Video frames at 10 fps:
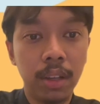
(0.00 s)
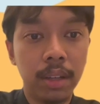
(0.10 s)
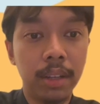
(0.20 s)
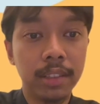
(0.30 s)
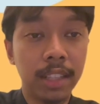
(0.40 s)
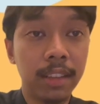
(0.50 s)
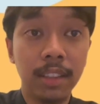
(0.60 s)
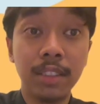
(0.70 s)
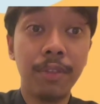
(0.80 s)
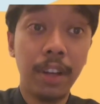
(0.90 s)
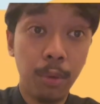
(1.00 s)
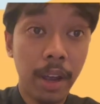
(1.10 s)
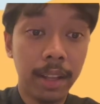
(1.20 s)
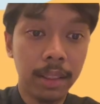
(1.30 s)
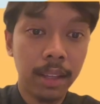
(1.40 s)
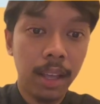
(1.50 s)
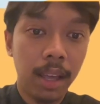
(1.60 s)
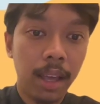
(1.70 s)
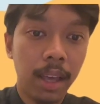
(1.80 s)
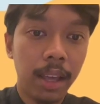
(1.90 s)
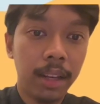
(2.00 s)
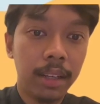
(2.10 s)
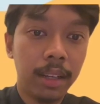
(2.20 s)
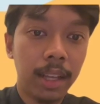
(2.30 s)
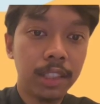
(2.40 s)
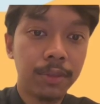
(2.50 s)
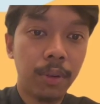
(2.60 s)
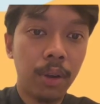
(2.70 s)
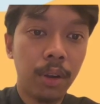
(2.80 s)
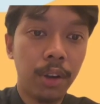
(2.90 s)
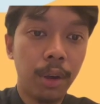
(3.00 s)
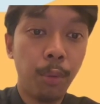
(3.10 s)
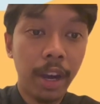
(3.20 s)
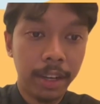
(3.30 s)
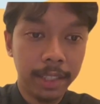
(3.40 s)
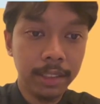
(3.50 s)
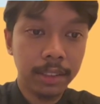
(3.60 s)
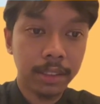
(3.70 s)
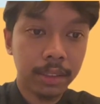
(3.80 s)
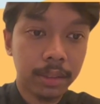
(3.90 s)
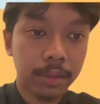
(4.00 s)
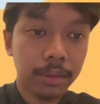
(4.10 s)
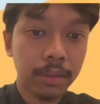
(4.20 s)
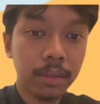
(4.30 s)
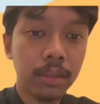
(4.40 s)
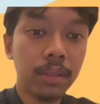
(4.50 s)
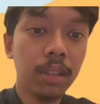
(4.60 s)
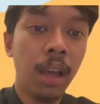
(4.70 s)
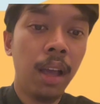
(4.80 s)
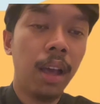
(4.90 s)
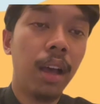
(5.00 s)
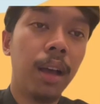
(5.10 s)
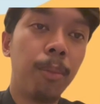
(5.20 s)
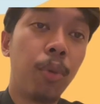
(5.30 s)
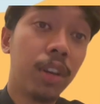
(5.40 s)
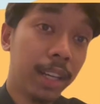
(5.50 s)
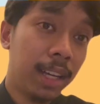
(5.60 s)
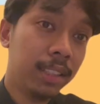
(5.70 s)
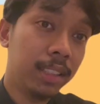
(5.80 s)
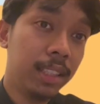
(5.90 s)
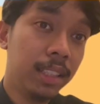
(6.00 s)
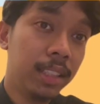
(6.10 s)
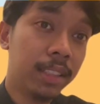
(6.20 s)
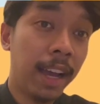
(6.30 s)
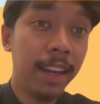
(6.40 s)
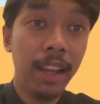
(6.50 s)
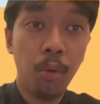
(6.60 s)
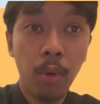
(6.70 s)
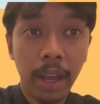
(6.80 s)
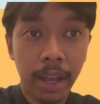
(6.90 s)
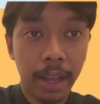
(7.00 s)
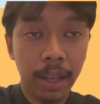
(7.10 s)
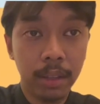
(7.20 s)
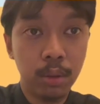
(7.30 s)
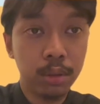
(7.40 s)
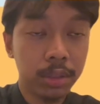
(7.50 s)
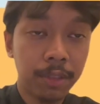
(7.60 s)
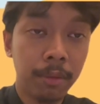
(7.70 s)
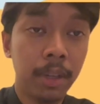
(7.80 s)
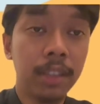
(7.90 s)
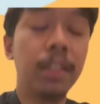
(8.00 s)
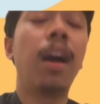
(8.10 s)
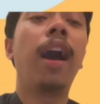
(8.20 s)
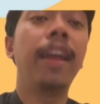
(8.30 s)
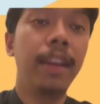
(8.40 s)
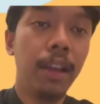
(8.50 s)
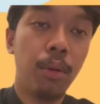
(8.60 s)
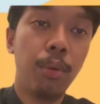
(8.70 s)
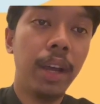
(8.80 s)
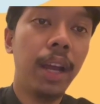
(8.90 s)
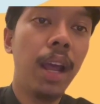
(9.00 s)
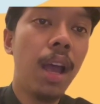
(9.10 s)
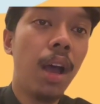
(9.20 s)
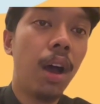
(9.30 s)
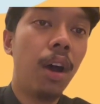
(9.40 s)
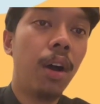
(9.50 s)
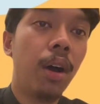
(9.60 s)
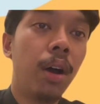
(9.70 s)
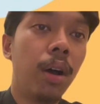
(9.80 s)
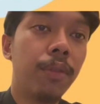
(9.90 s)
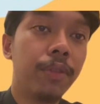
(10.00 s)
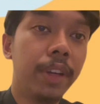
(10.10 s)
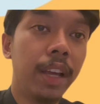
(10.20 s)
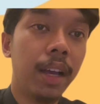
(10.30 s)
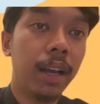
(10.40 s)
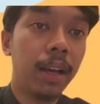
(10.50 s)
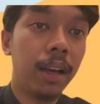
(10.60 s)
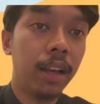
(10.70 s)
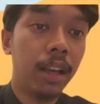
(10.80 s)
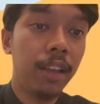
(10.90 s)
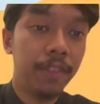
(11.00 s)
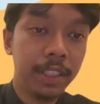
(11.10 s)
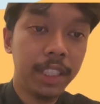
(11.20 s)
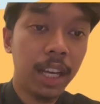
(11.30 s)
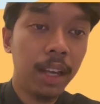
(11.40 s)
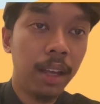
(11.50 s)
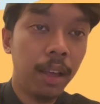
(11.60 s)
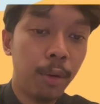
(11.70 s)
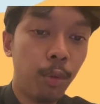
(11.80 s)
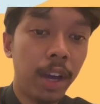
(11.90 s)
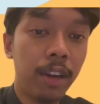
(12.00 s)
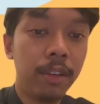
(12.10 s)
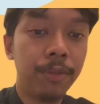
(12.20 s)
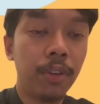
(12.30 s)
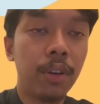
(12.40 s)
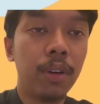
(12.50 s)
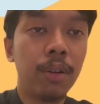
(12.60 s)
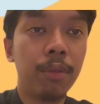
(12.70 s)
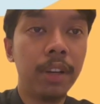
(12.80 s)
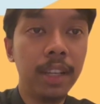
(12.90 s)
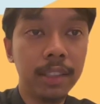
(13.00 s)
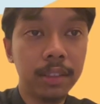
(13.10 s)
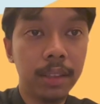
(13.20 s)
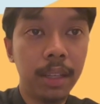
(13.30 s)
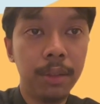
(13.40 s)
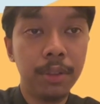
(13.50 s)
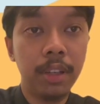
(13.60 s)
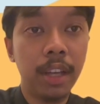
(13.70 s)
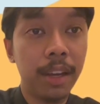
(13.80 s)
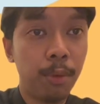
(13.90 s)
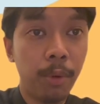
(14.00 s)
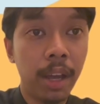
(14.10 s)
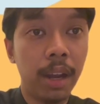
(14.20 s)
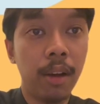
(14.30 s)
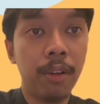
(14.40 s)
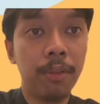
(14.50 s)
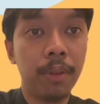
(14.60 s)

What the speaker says: the sentence very well. And as for awareness, Broca'S is highly aware. Those who suffer Broca'S are highly aware of their aphasia, while for Wernicke'S, they usually unaware of